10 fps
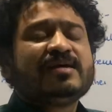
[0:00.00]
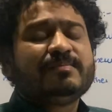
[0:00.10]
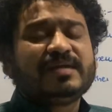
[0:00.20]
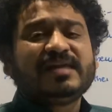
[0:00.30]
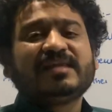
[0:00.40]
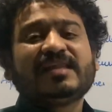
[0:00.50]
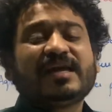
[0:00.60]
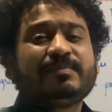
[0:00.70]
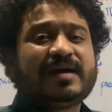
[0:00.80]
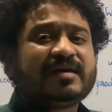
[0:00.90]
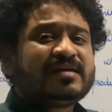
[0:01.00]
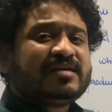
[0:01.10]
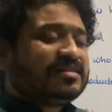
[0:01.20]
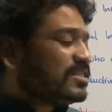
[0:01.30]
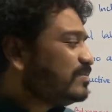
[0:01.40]
meaning thereby
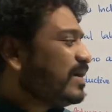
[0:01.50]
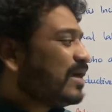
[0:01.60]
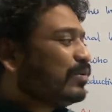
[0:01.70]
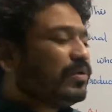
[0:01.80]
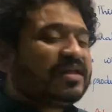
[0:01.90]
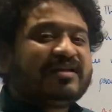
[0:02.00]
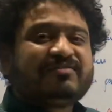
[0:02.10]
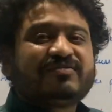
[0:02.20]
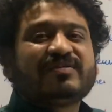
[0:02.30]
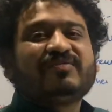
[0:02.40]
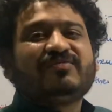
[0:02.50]
this bank will give